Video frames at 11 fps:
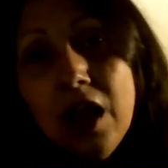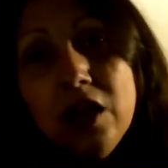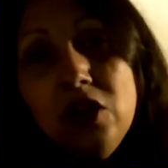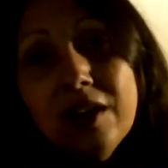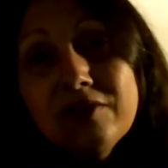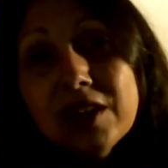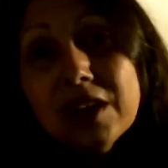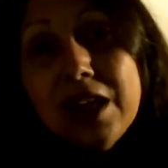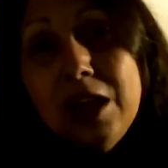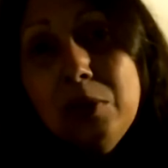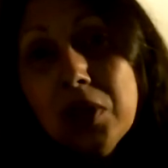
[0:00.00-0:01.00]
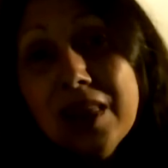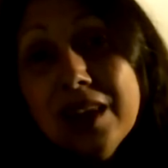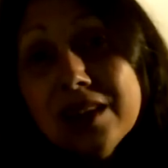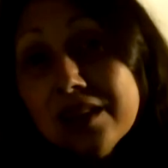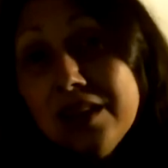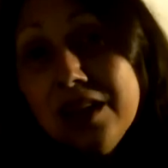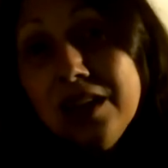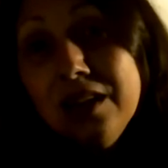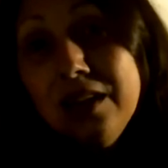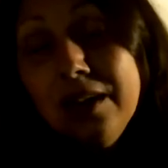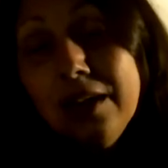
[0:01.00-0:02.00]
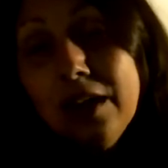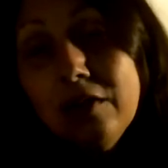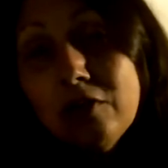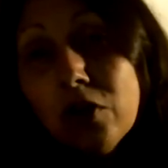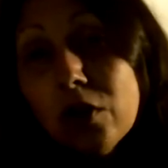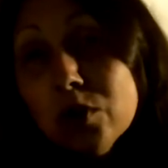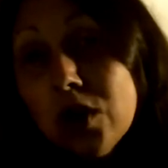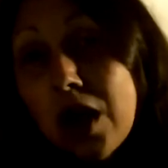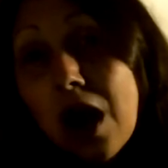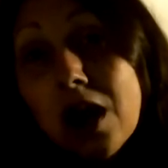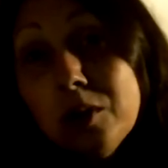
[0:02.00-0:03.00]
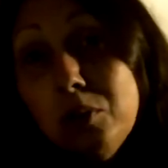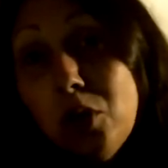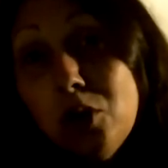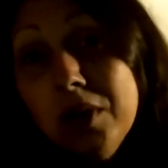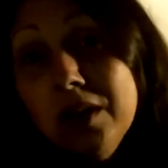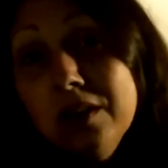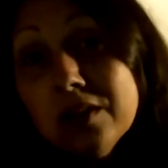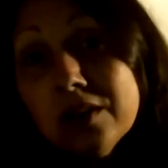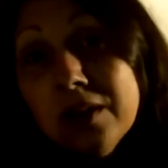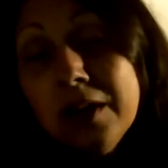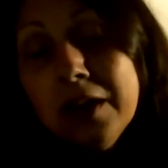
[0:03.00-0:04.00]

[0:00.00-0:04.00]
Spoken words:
You have to keep listening for those God moments.